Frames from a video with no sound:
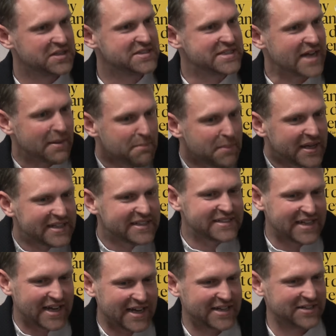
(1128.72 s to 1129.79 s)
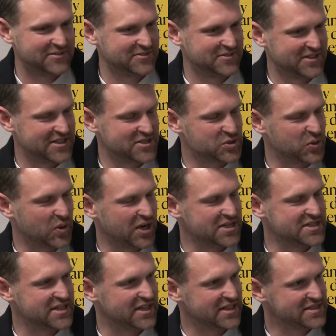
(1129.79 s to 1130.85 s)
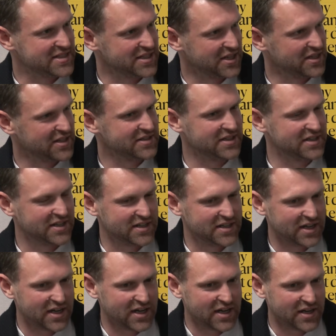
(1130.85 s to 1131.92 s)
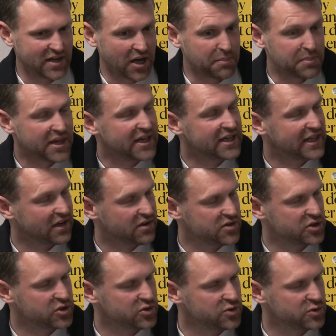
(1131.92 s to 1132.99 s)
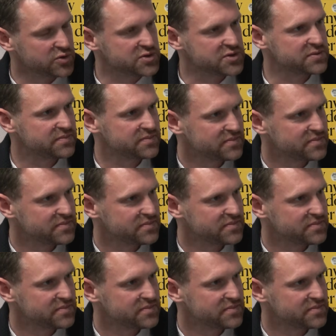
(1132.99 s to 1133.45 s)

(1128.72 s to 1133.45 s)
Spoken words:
damping down these crises that are playing out in the courts.